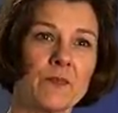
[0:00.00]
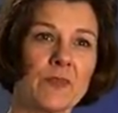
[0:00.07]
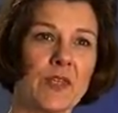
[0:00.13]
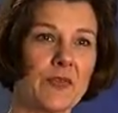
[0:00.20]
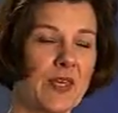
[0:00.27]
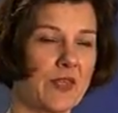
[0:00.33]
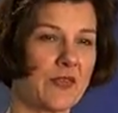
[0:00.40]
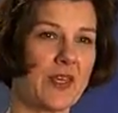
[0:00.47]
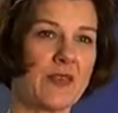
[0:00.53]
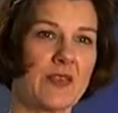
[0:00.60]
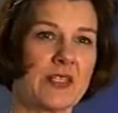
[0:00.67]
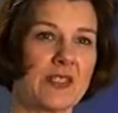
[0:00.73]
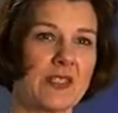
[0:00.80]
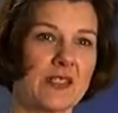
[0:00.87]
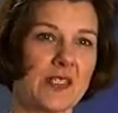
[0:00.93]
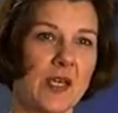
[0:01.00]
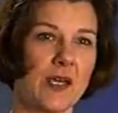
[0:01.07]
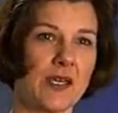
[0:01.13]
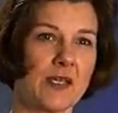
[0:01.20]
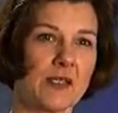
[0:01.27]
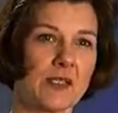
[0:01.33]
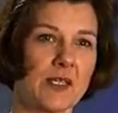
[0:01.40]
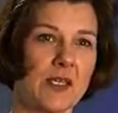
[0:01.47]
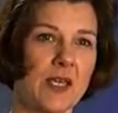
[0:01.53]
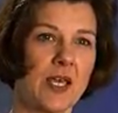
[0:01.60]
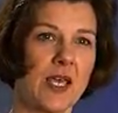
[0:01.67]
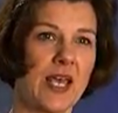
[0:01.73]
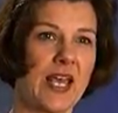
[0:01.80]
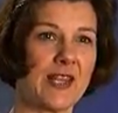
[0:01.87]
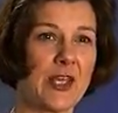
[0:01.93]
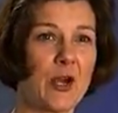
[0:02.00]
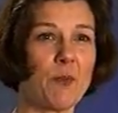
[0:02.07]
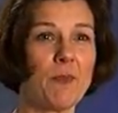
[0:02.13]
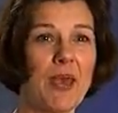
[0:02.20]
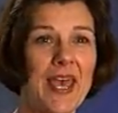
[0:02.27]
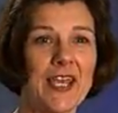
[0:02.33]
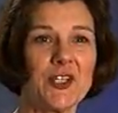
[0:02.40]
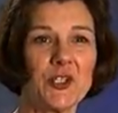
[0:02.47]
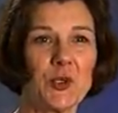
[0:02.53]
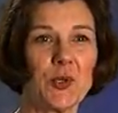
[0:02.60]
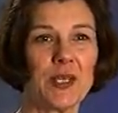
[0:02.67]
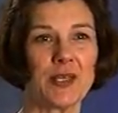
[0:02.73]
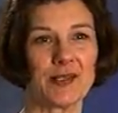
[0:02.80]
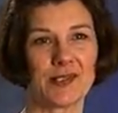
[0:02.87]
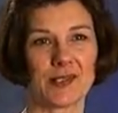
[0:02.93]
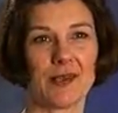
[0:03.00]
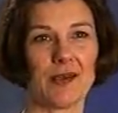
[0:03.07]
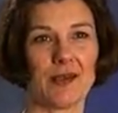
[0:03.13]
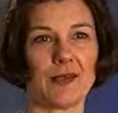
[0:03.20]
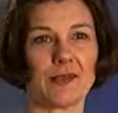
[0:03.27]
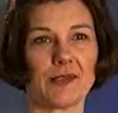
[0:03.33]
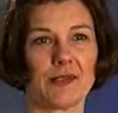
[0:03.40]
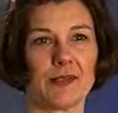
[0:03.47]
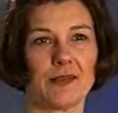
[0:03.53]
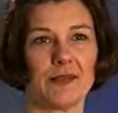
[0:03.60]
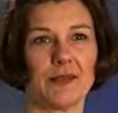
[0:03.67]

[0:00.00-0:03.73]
that they think this is science, and they're majoring in science.